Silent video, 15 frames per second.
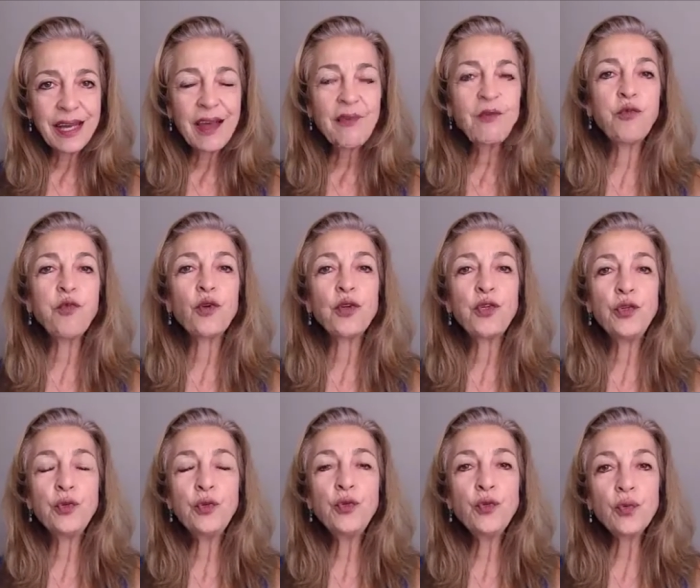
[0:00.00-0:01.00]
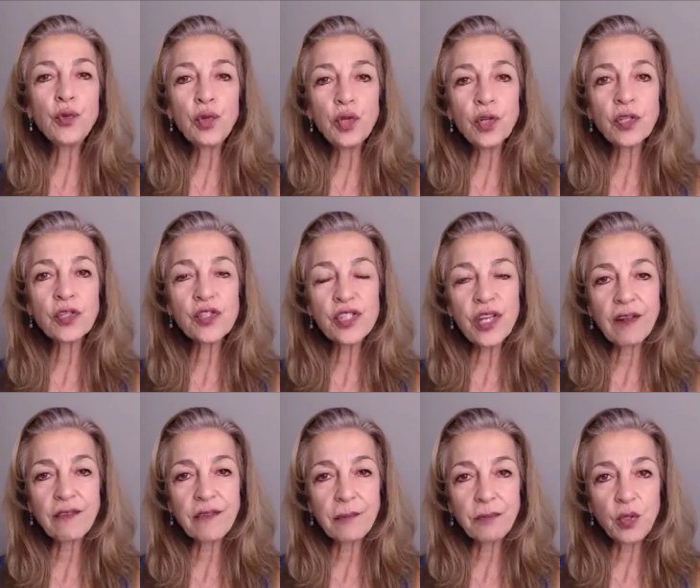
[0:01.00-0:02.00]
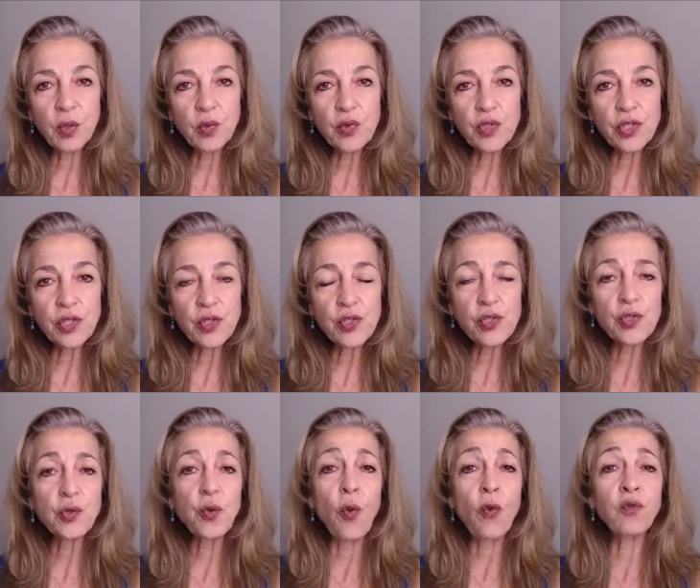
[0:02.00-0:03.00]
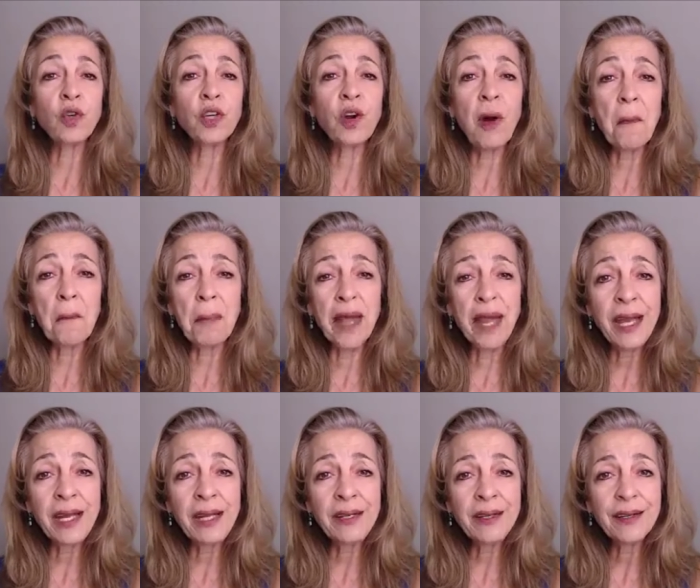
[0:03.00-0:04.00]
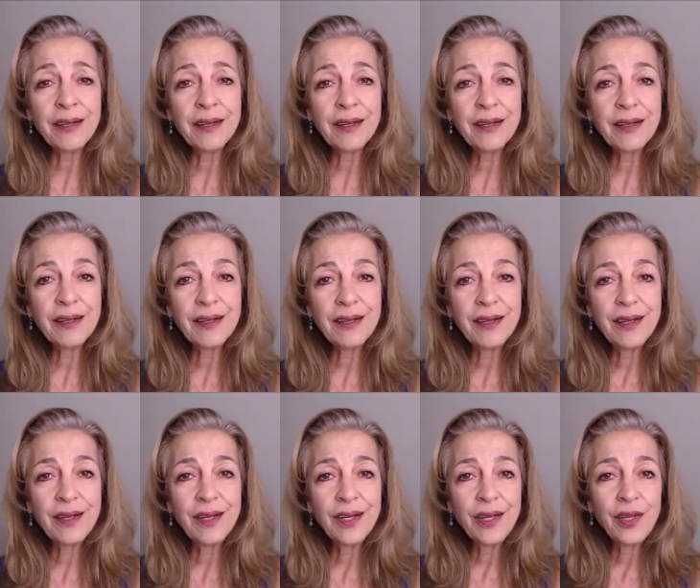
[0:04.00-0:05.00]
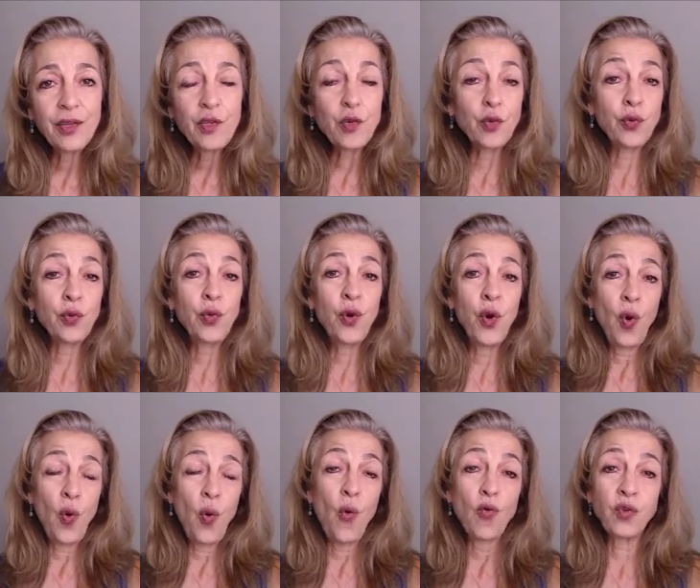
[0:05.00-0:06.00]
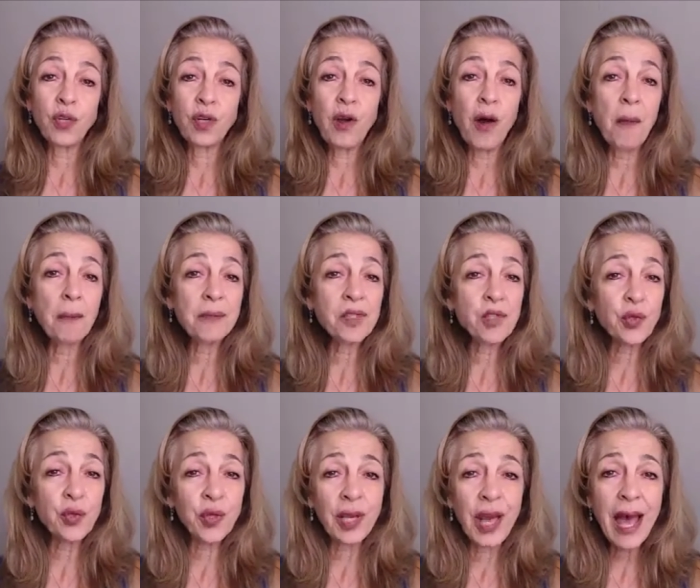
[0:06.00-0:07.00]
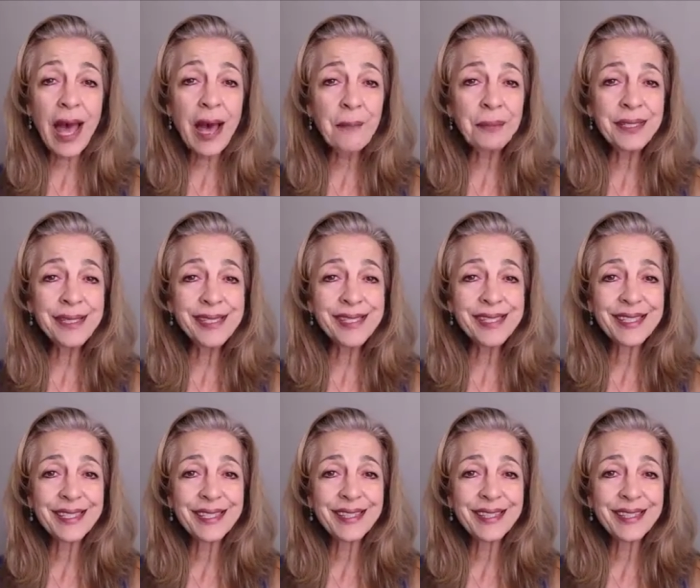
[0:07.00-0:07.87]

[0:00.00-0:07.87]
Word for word: And for you to learn self hypnosis, to overcome pain, to overcome certain habits